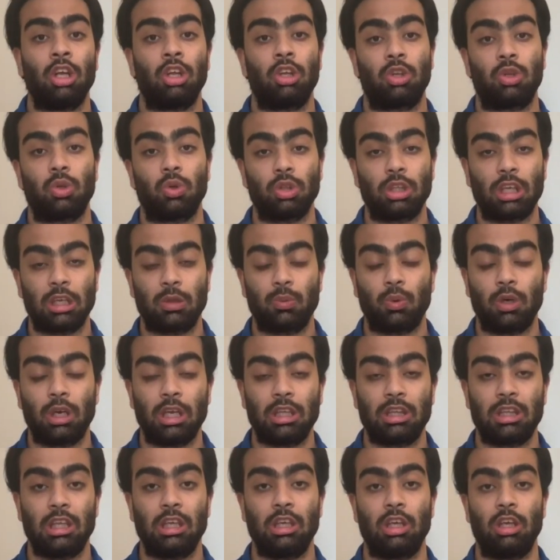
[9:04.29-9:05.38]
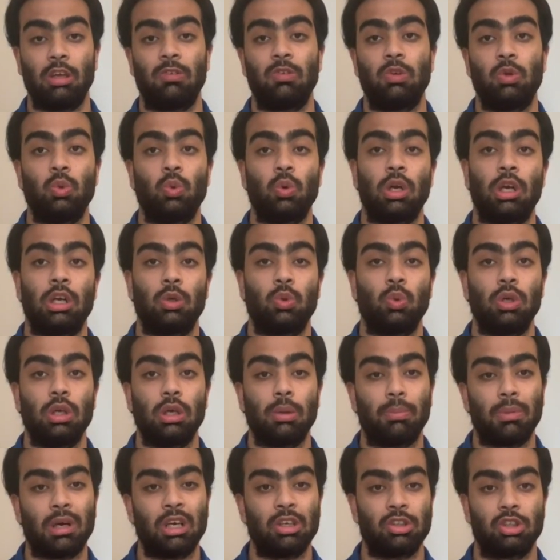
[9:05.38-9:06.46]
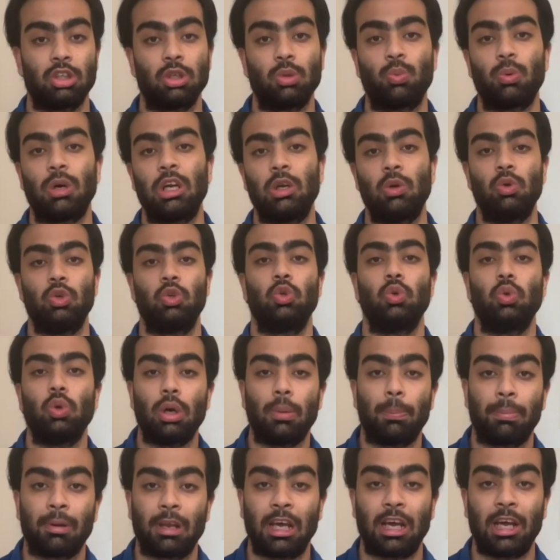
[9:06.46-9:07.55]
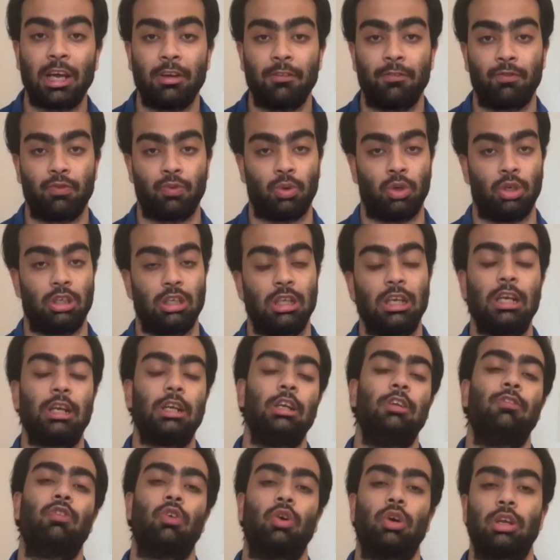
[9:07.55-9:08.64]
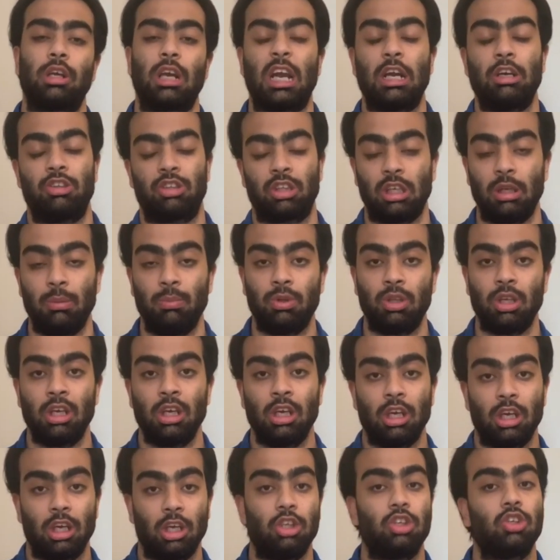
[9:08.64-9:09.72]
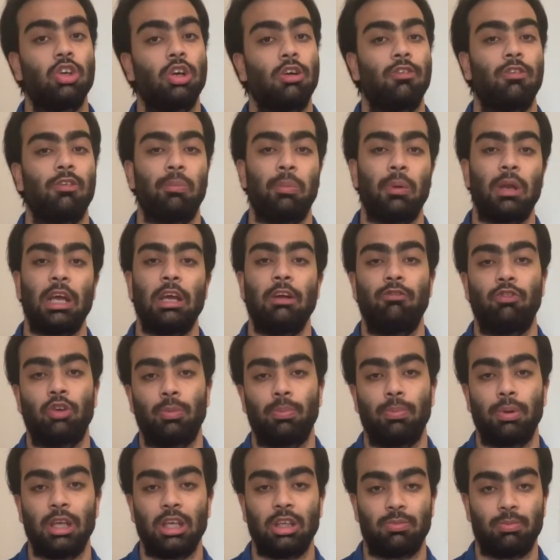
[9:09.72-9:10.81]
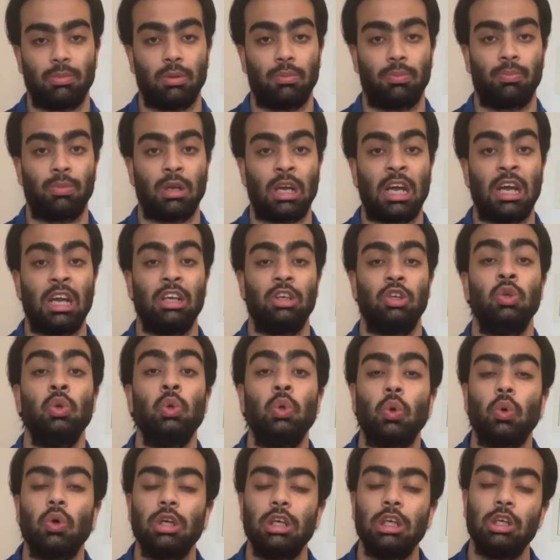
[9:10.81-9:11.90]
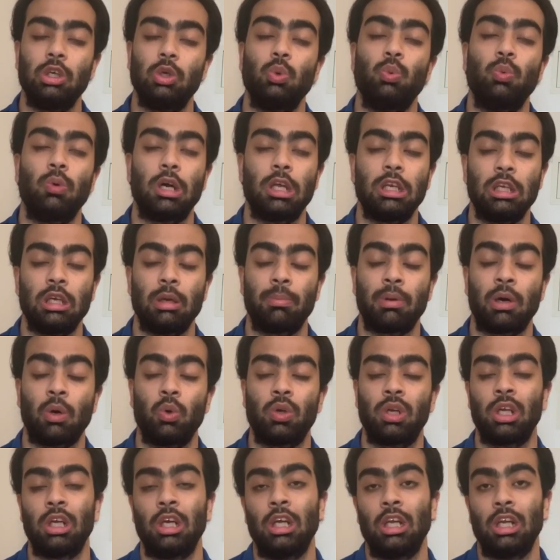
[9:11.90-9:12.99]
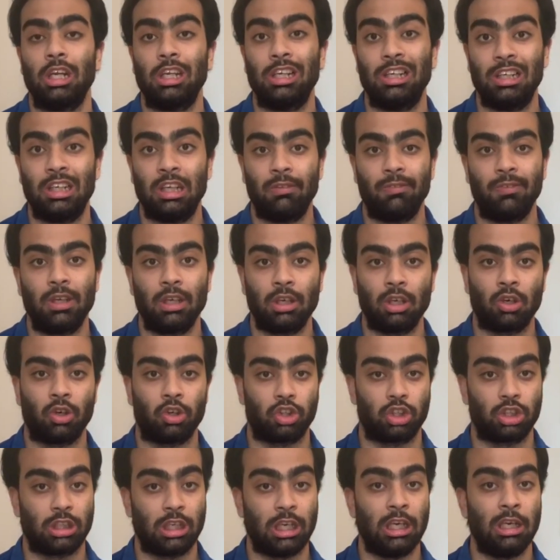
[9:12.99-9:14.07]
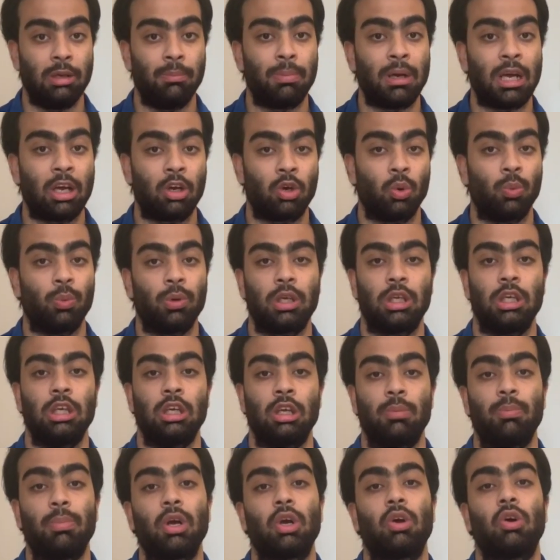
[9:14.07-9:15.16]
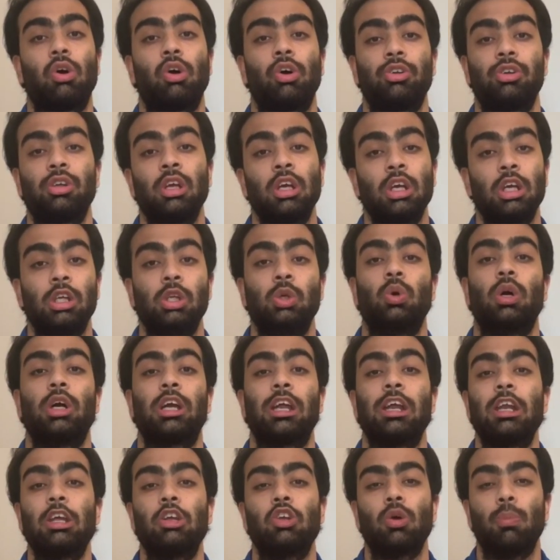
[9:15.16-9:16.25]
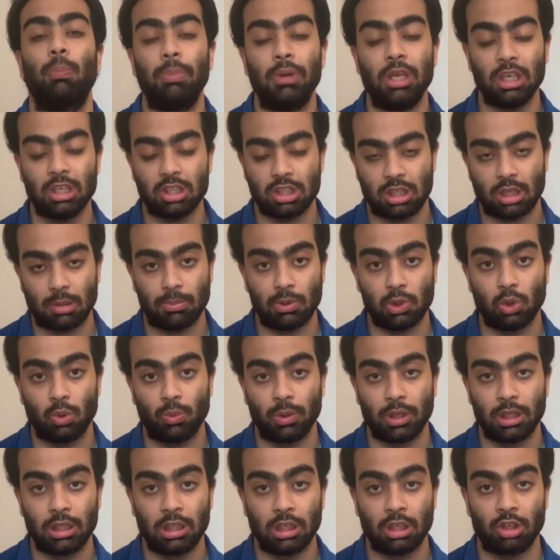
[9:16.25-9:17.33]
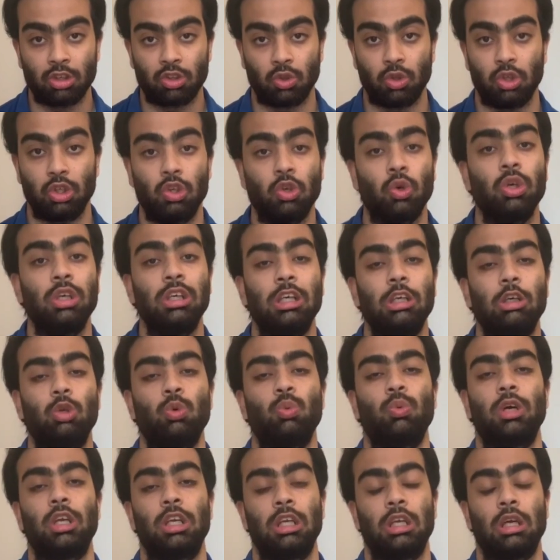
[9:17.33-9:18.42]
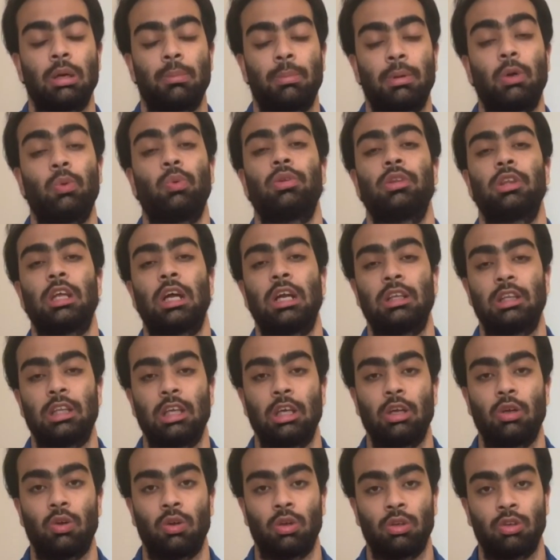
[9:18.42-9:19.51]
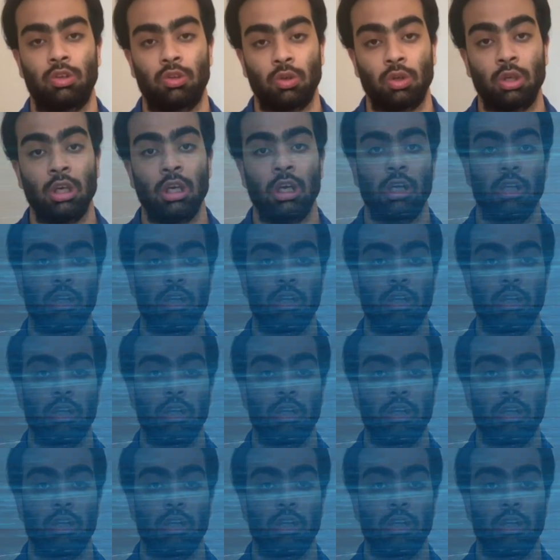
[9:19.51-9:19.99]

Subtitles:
So that's what I think. If you are doing a master's, why don't you apply directly for grad schemes instead of applying for placement? And you don't need to worry about living or staying back over here because you are getting your PSW over here, so you don't need to worry about that thing also.